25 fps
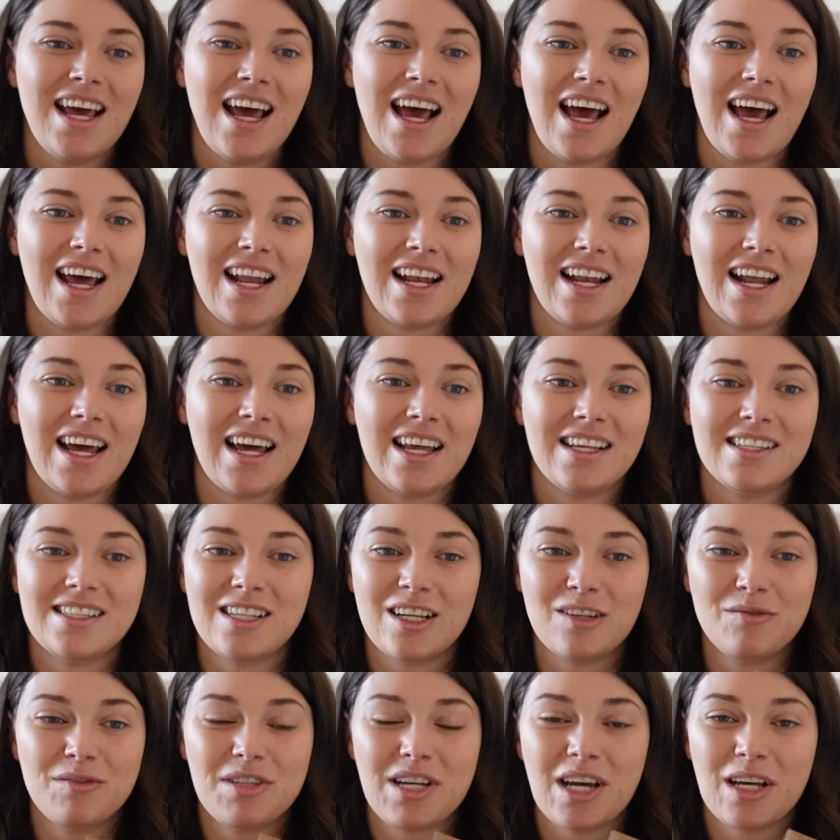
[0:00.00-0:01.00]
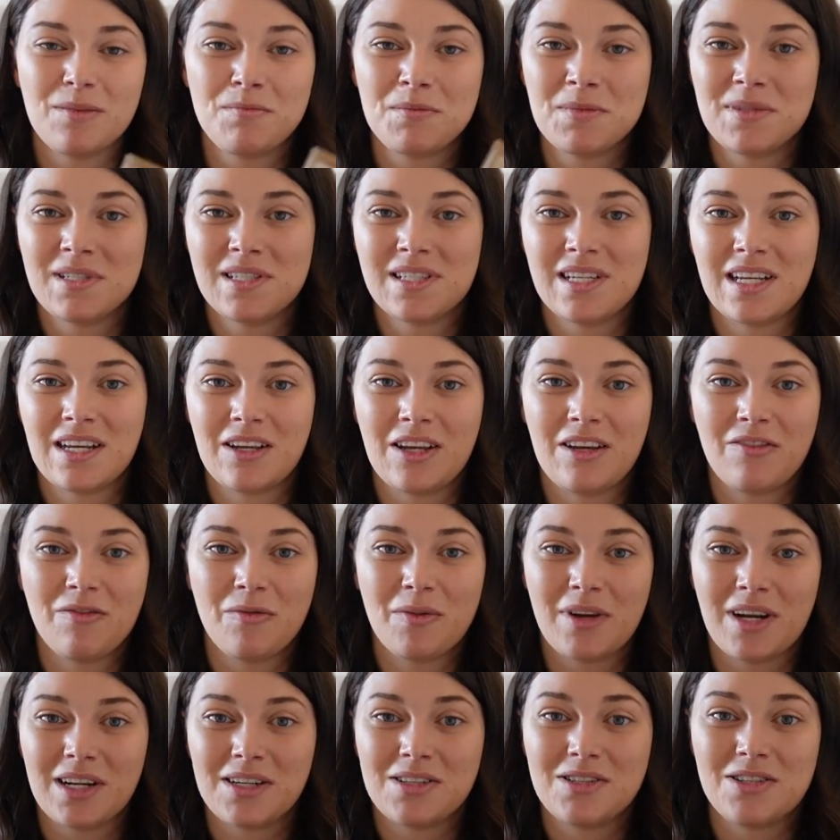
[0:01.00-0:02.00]
And sometimes, even
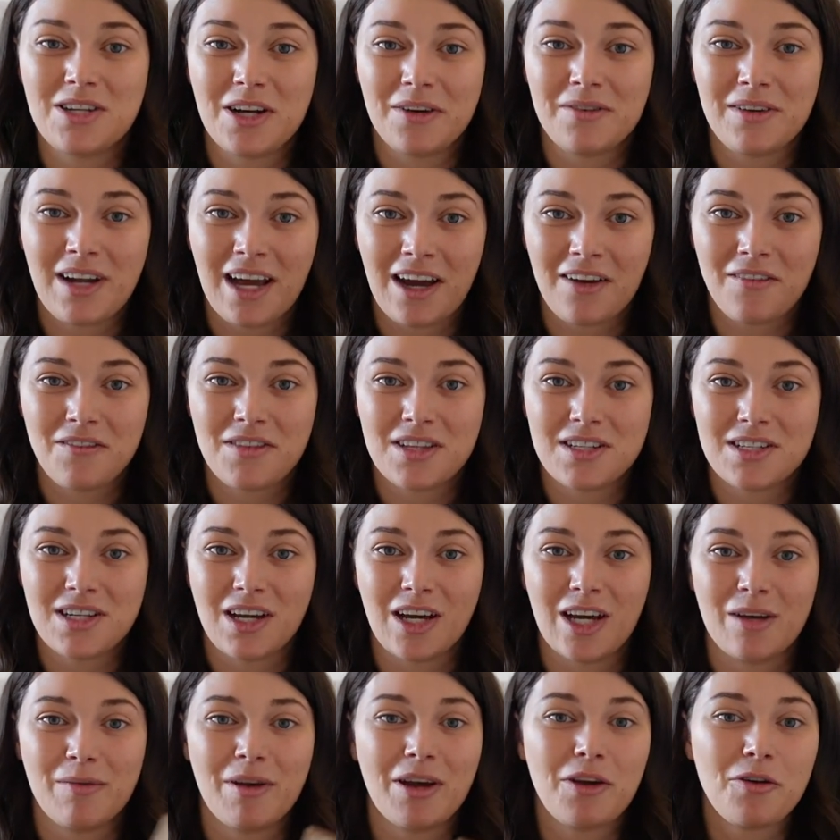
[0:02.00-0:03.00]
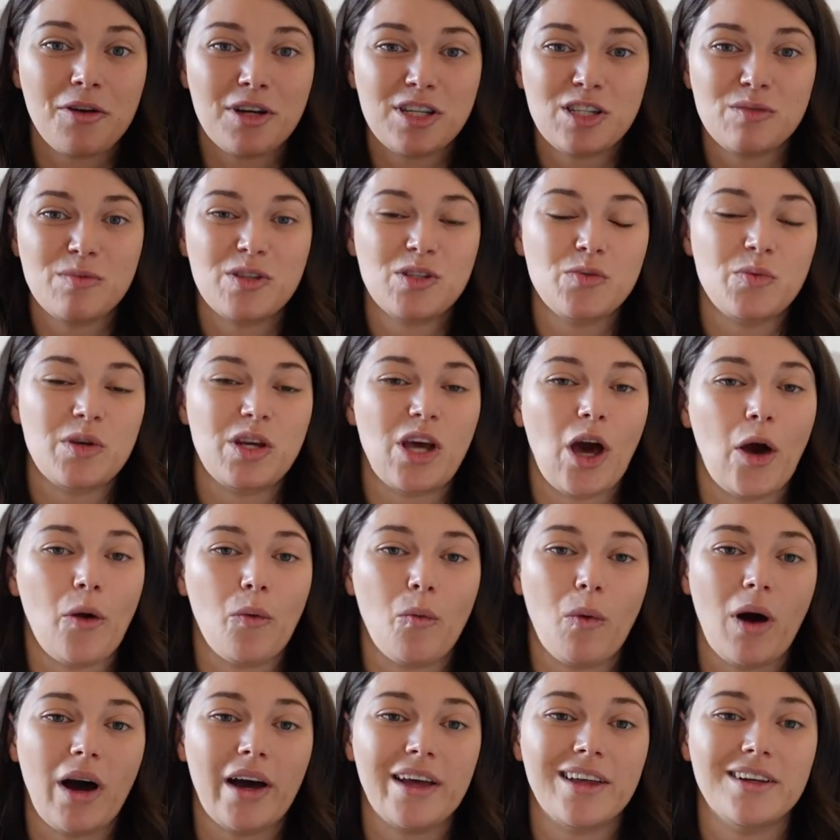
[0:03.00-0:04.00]
when I don't have the time, at Christmas we go
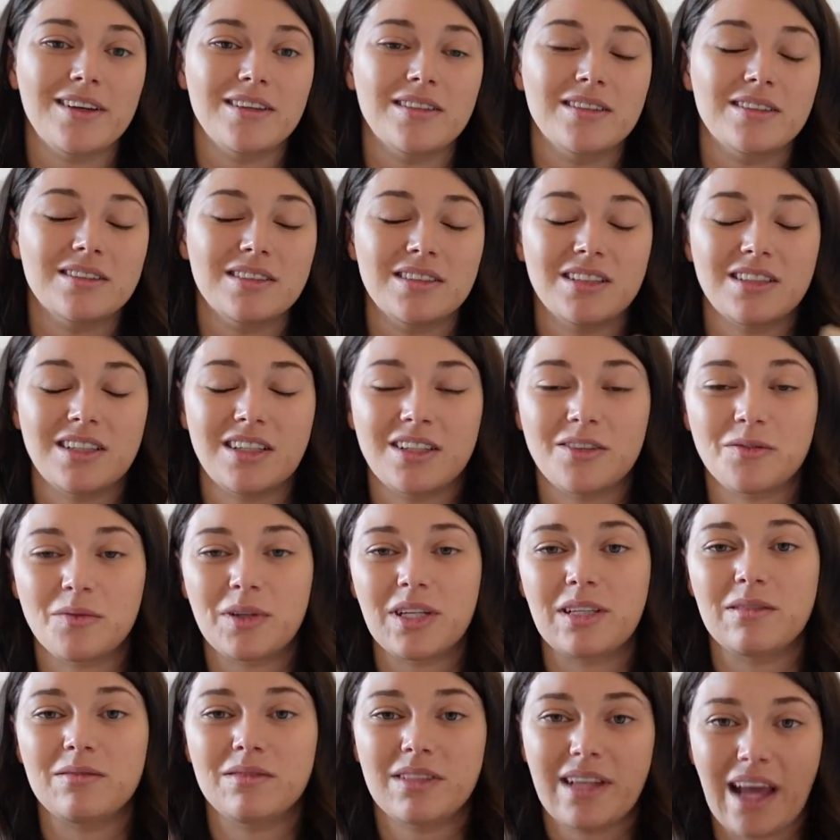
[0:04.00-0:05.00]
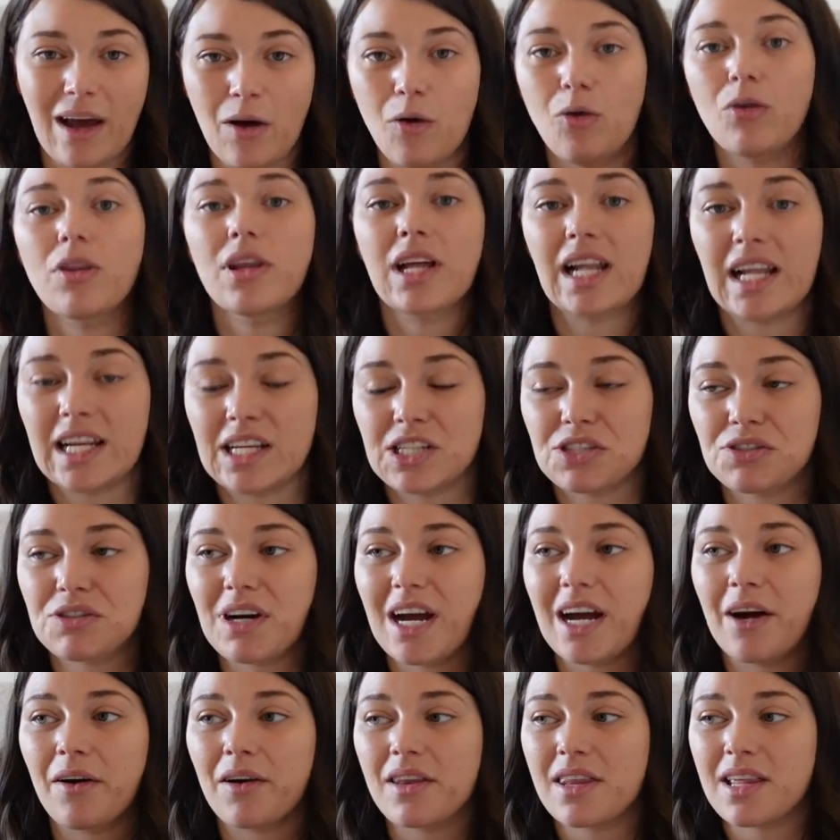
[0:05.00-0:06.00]
wild, you know, we get all the glitter
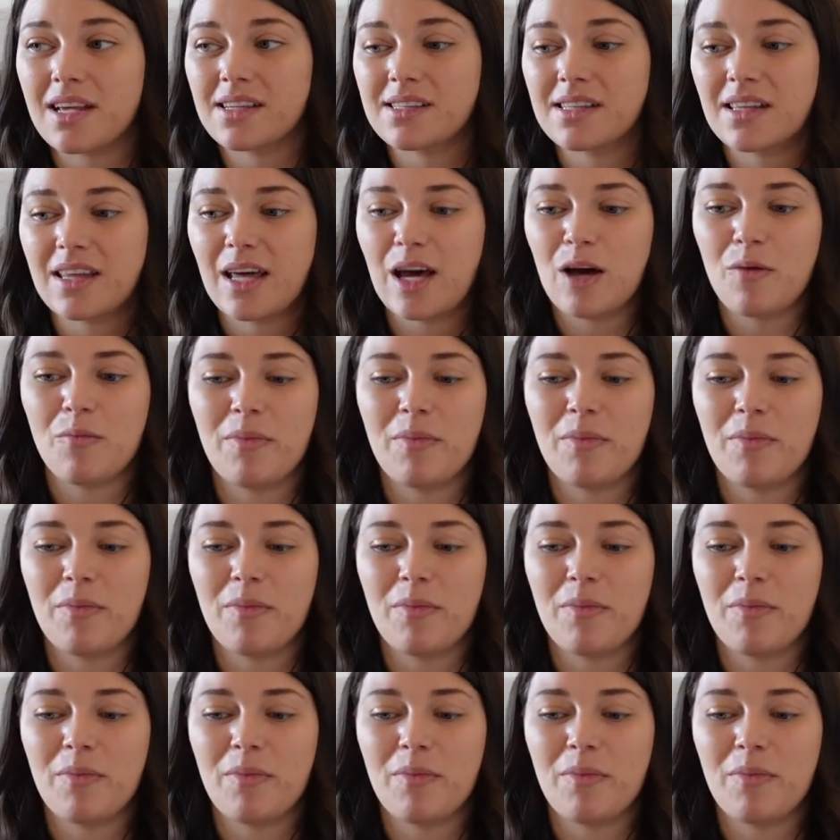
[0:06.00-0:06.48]
out and things like that.